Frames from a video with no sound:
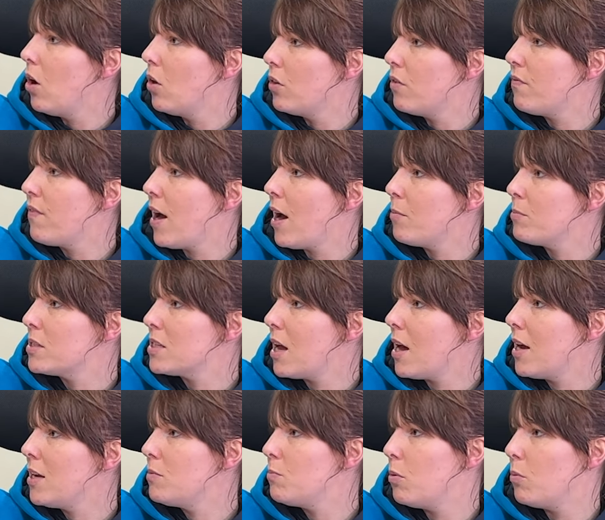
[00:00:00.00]
on the farm
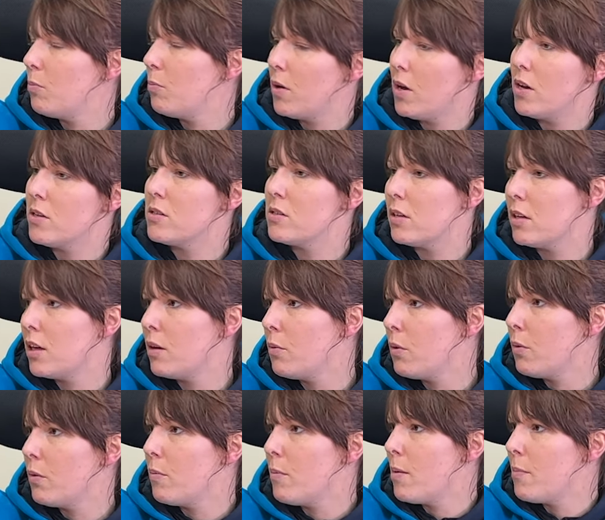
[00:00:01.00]
side, but personally
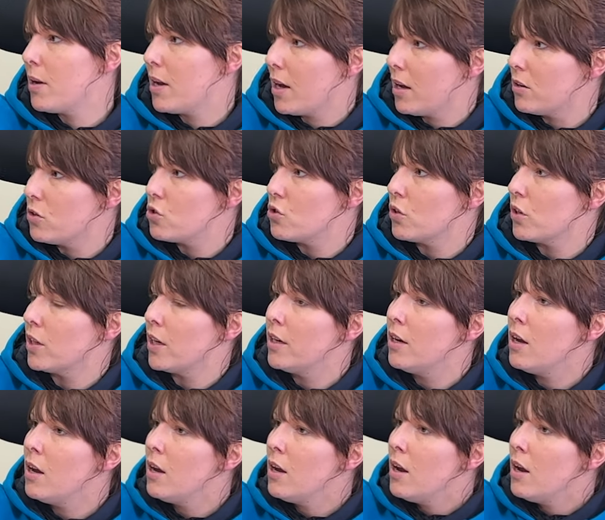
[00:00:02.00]
we were maybe kind of struggling.